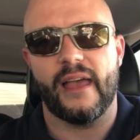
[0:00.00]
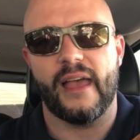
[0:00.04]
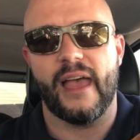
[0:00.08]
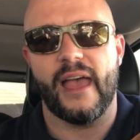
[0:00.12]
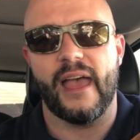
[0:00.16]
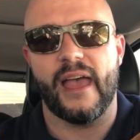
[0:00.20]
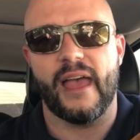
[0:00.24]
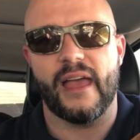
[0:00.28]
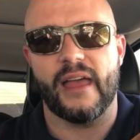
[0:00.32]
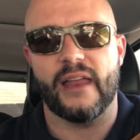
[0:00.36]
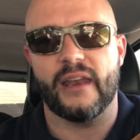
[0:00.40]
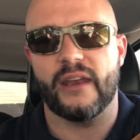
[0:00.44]

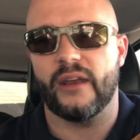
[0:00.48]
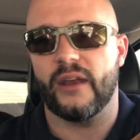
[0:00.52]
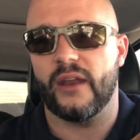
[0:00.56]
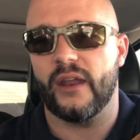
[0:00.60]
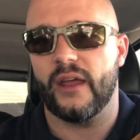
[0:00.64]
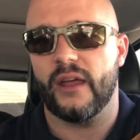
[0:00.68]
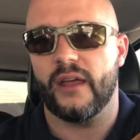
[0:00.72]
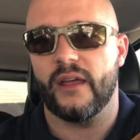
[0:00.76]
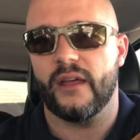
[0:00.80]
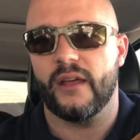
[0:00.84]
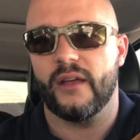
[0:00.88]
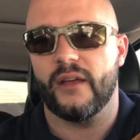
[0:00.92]
and,
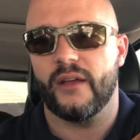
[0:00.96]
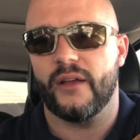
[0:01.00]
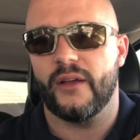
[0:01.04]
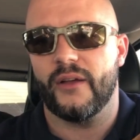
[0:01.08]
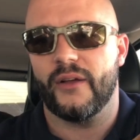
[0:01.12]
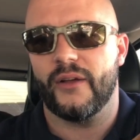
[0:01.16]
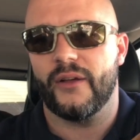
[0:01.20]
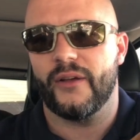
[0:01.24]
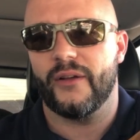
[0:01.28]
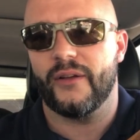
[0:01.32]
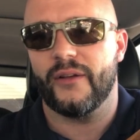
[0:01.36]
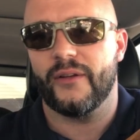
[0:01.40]

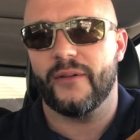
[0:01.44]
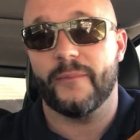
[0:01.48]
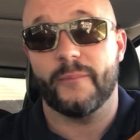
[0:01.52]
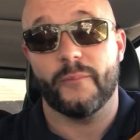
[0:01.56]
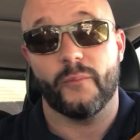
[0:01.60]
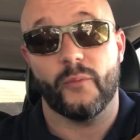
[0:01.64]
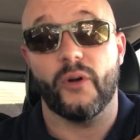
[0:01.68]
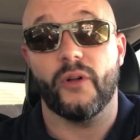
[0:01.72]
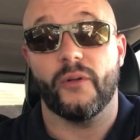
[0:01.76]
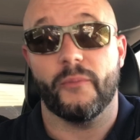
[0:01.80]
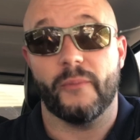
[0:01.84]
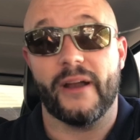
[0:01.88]

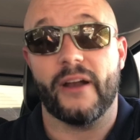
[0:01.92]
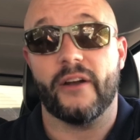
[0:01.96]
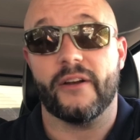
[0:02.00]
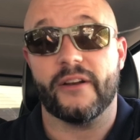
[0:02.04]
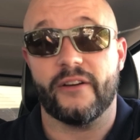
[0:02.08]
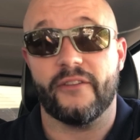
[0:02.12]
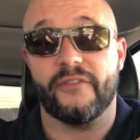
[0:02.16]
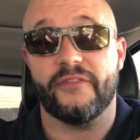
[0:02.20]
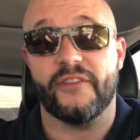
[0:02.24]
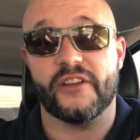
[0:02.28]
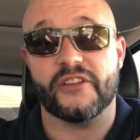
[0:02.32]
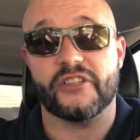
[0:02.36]
well, where
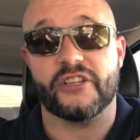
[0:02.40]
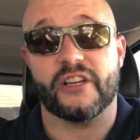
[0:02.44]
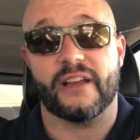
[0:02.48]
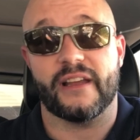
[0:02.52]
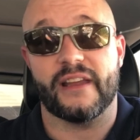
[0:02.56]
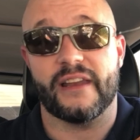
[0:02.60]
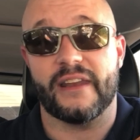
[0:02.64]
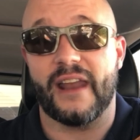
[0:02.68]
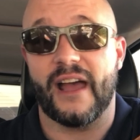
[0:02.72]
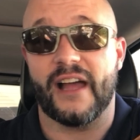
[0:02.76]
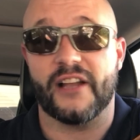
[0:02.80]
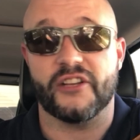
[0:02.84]
you're fishing
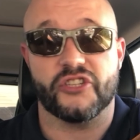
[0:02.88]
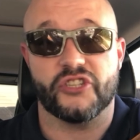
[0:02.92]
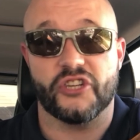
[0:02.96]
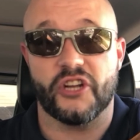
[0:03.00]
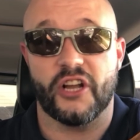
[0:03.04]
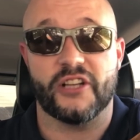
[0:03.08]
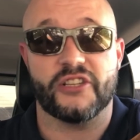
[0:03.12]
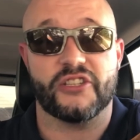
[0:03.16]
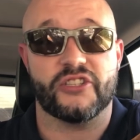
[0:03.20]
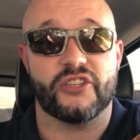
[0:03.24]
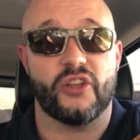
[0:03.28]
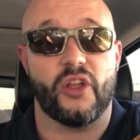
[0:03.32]
it. Not
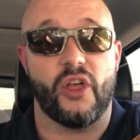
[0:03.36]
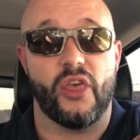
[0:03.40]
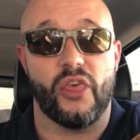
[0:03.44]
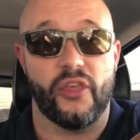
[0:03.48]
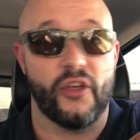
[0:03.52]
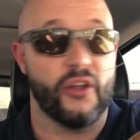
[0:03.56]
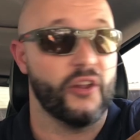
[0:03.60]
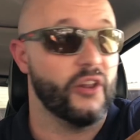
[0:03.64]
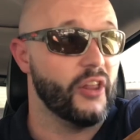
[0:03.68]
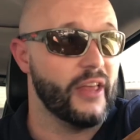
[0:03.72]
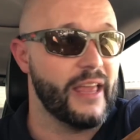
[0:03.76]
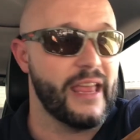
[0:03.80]
just
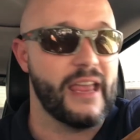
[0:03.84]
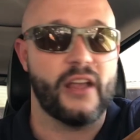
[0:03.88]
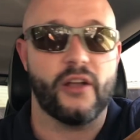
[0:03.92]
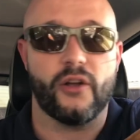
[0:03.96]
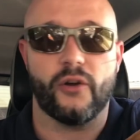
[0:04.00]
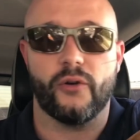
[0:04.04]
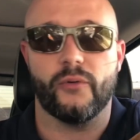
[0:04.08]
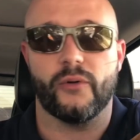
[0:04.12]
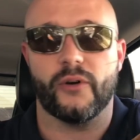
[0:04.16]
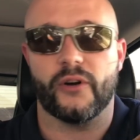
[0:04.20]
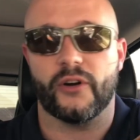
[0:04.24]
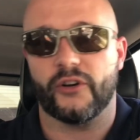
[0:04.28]
the lake
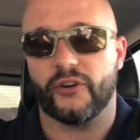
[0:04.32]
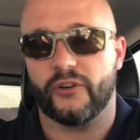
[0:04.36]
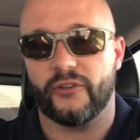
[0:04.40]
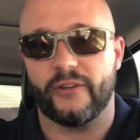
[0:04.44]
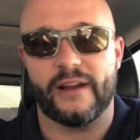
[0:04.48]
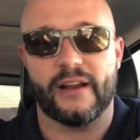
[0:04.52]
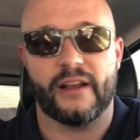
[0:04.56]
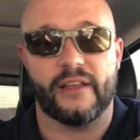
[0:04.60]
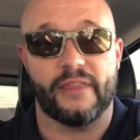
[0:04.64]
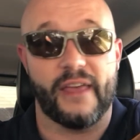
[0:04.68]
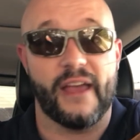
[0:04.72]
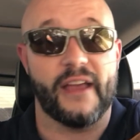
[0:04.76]
or
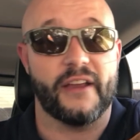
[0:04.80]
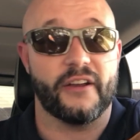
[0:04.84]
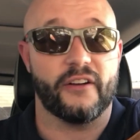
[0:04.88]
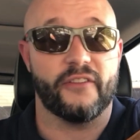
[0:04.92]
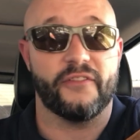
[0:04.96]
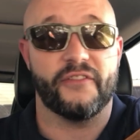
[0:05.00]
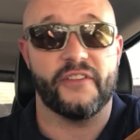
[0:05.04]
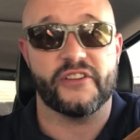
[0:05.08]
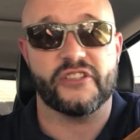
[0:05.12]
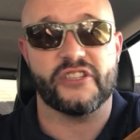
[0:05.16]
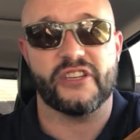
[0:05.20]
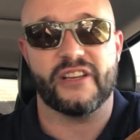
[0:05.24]
creek that you're
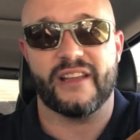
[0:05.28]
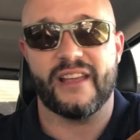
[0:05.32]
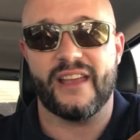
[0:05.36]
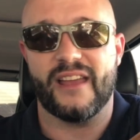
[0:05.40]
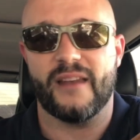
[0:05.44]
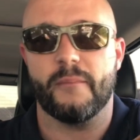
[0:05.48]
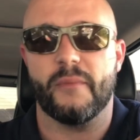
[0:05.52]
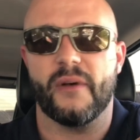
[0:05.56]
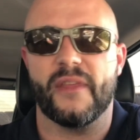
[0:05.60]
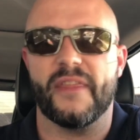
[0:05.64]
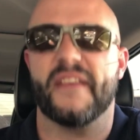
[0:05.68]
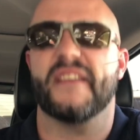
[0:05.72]
fishing
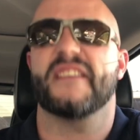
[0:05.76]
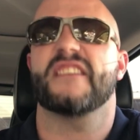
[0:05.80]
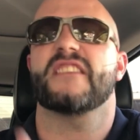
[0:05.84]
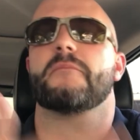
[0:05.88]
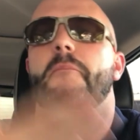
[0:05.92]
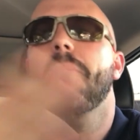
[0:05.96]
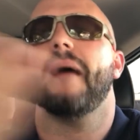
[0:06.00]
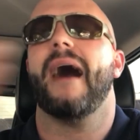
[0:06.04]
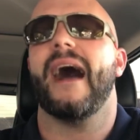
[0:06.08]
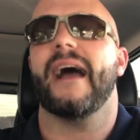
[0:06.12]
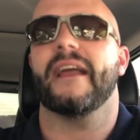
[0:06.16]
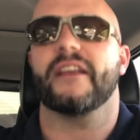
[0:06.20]
in, but the
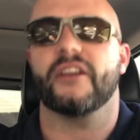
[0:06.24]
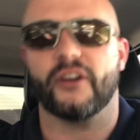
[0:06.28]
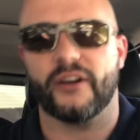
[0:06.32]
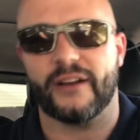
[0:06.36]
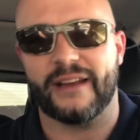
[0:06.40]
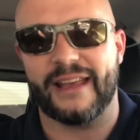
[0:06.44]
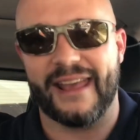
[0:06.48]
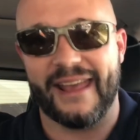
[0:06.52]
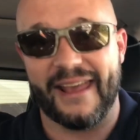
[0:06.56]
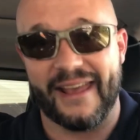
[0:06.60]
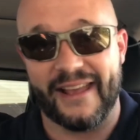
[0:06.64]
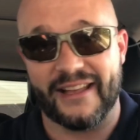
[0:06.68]
spot you're
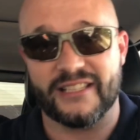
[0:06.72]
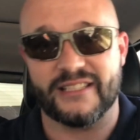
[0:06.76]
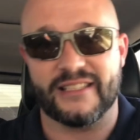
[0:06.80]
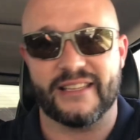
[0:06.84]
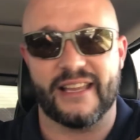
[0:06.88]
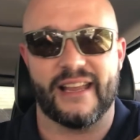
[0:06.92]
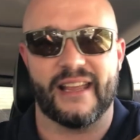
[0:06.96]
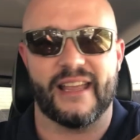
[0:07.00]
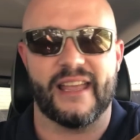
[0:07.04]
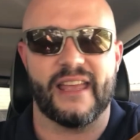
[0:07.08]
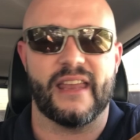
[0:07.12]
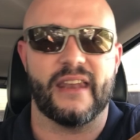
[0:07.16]

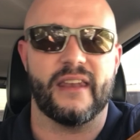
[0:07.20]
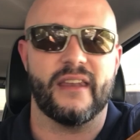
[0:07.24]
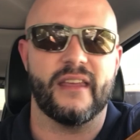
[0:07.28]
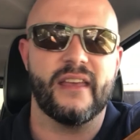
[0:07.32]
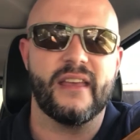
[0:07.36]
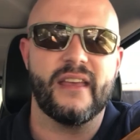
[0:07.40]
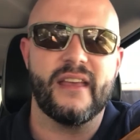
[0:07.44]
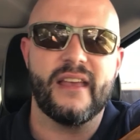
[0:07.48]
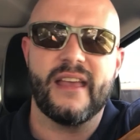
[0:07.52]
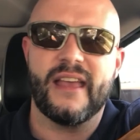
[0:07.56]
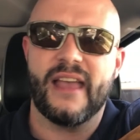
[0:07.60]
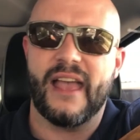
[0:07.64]
casting in.
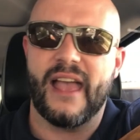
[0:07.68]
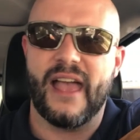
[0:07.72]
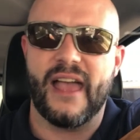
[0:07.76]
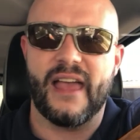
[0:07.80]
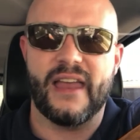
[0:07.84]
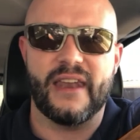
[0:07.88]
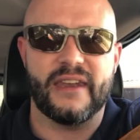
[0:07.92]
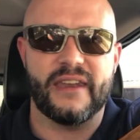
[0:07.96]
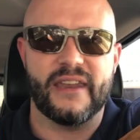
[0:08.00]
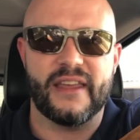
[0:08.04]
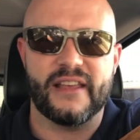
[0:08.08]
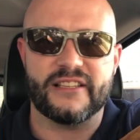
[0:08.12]

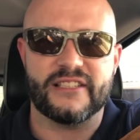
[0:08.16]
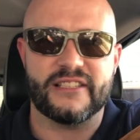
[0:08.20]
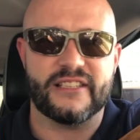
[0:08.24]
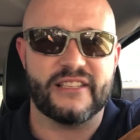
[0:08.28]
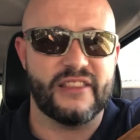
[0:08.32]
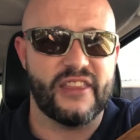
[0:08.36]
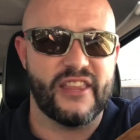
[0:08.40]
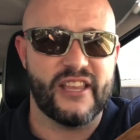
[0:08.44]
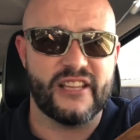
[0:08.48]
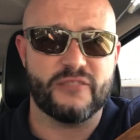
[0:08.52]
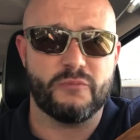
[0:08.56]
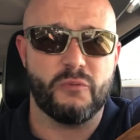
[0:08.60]
And this
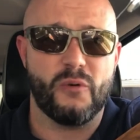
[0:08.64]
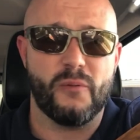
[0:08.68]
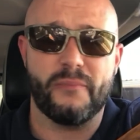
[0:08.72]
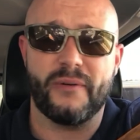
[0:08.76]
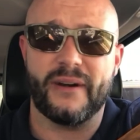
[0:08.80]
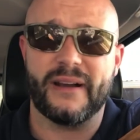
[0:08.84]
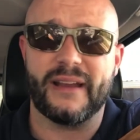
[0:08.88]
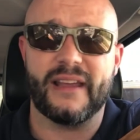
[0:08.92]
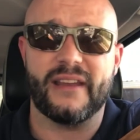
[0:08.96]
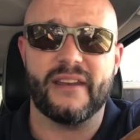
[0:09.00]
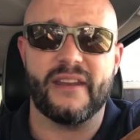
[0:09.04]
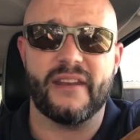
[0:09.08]
will
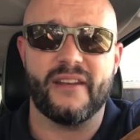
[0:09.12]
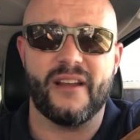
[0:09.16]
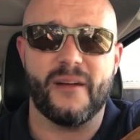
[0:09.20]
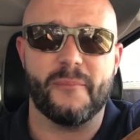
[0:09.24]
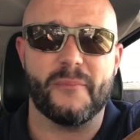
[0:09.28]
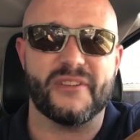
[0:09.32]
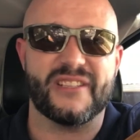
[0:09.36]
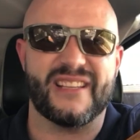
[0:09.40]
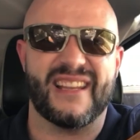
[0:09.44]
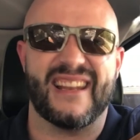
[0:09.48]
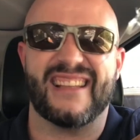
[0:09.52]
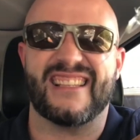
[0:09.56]
bring in the
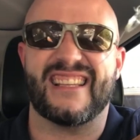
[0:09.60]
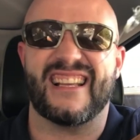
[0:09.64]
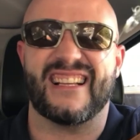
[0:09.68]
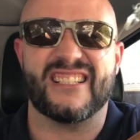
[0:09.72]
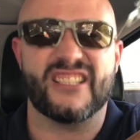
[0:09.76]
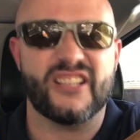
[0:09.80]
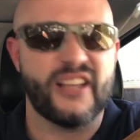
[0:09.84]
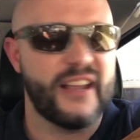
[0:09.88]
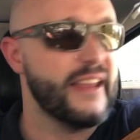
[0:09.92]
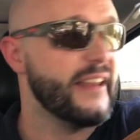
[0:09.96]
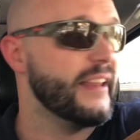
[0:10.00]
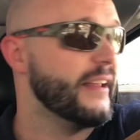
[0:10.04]
numbers, and it's
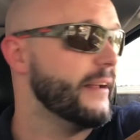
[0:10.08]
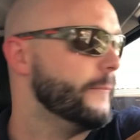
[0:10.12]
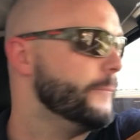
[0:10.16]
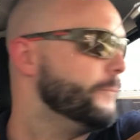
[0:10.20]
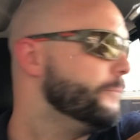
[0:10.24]
exciting